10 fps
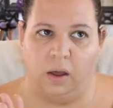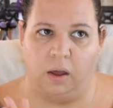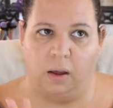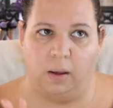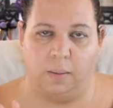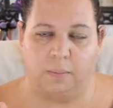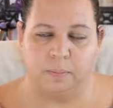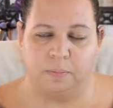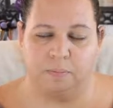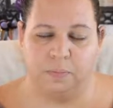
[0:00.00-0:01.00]

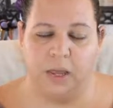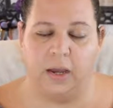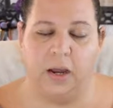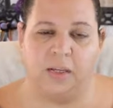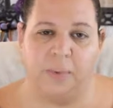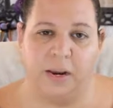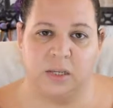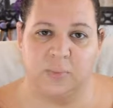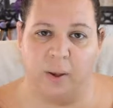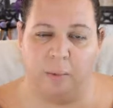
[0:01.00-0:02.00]
IT
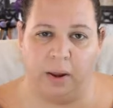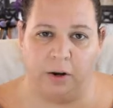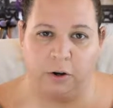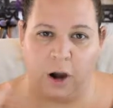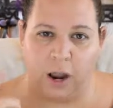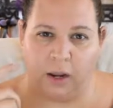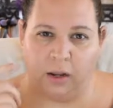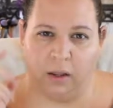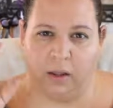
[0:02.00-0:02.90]
Cosmetics by Under Eye.